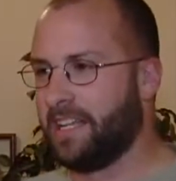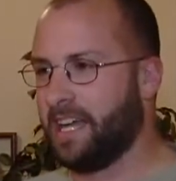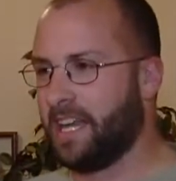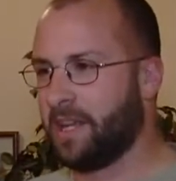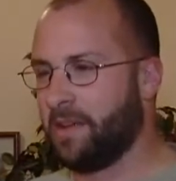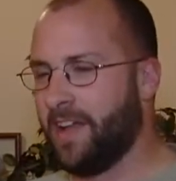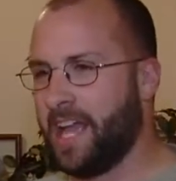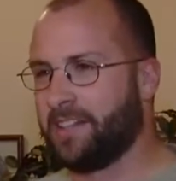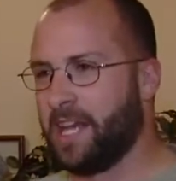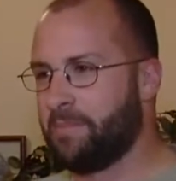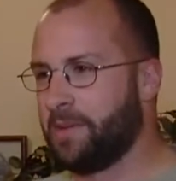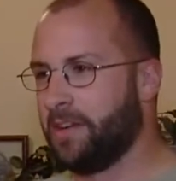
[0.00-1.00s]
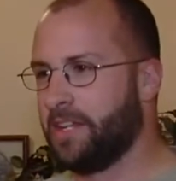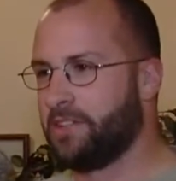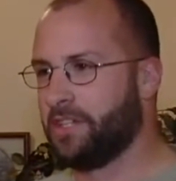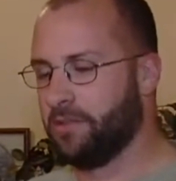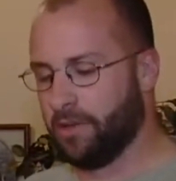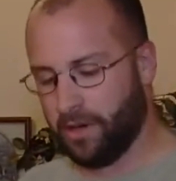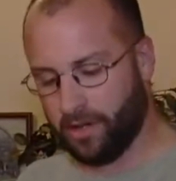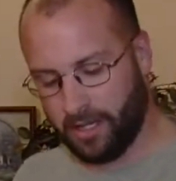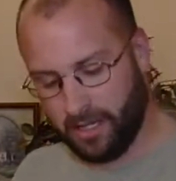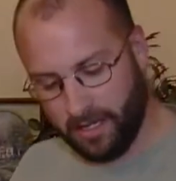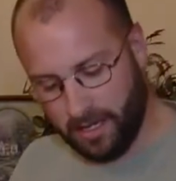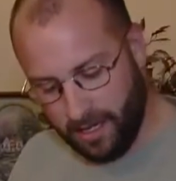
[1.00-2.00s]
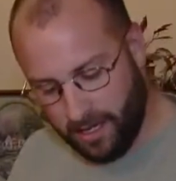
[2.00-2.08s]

they kind of add that period too early.